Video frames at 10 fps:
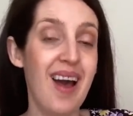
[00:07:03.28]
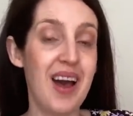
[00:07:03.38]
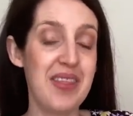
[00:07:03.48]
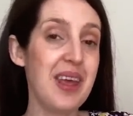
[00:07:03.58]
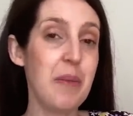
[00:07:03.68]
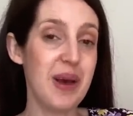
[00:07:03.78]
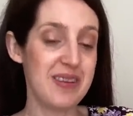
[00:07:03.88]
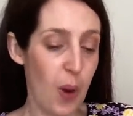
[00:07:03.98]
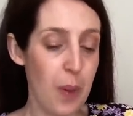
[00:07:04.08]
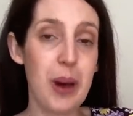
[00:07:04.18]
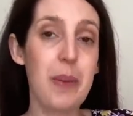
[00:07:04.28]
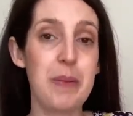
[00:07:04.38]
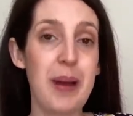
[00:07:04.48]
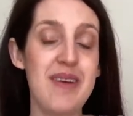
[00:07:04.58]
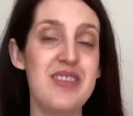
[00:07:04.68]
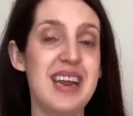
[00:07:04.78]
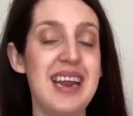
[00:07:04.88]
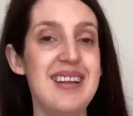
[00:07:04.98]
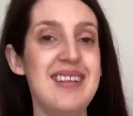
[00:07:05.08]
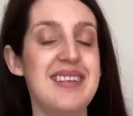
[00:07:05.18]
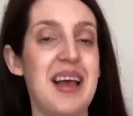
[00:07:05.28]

I think it works quite well with a pair of jeans.